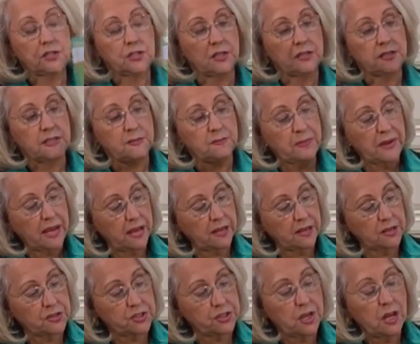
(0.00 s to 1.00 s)
and
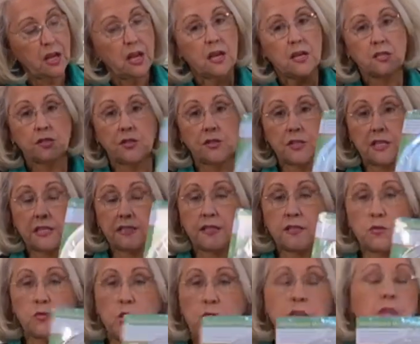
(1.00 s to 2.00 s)
Spanish. So this
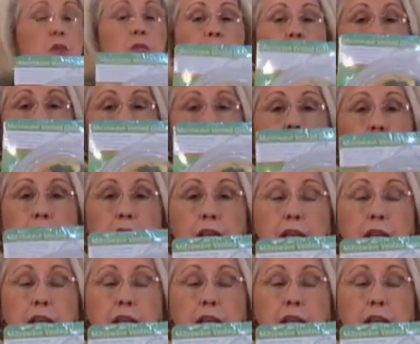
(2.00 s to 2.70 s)
is what you would be getting